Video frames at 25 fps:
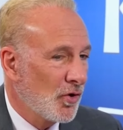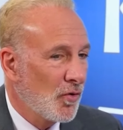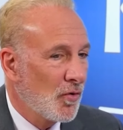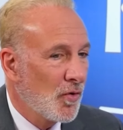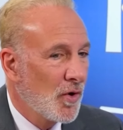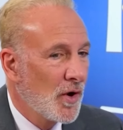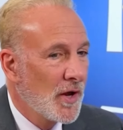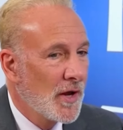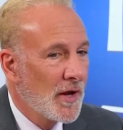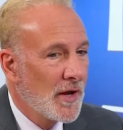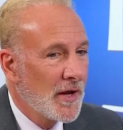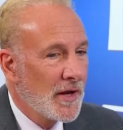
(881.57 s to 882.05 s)

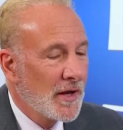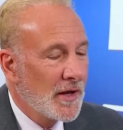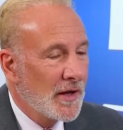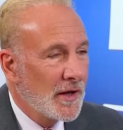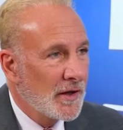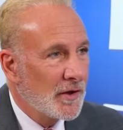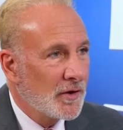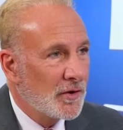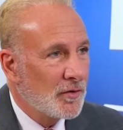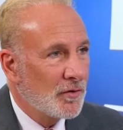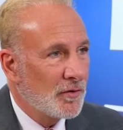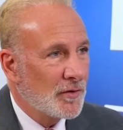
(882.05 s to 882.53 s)
If you've
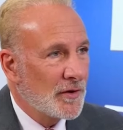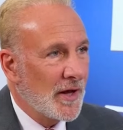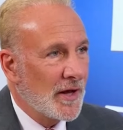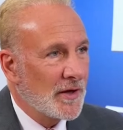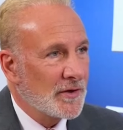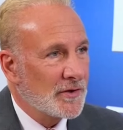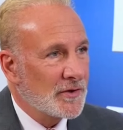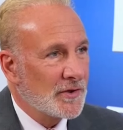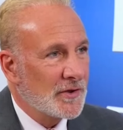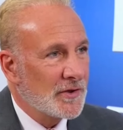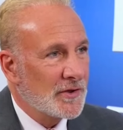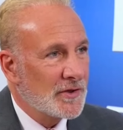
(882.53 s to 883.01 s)
enjoyed this
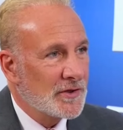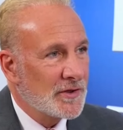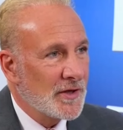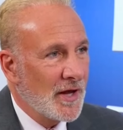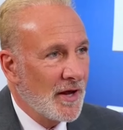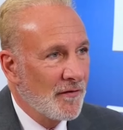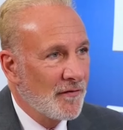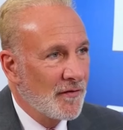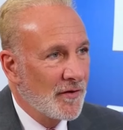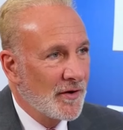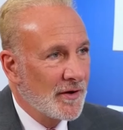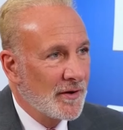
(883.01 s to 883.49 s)

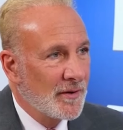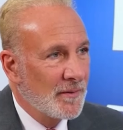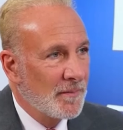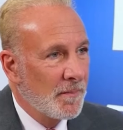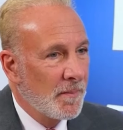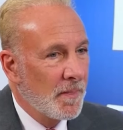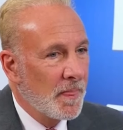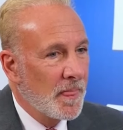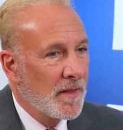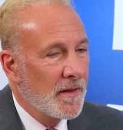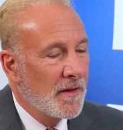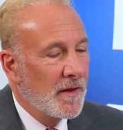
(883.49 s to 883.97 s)
content and want to
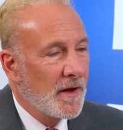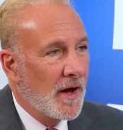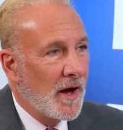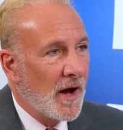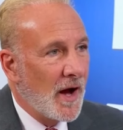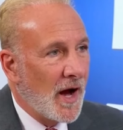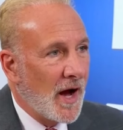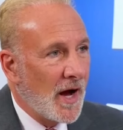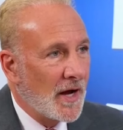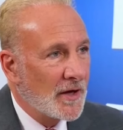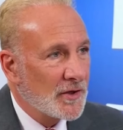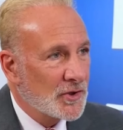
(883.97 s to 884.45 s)
see
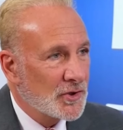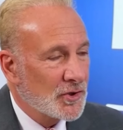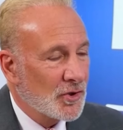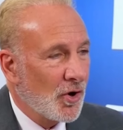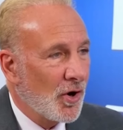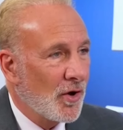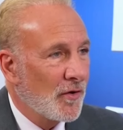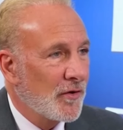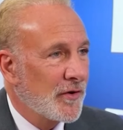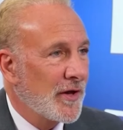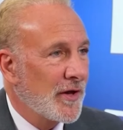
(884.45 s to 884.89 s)
more, hit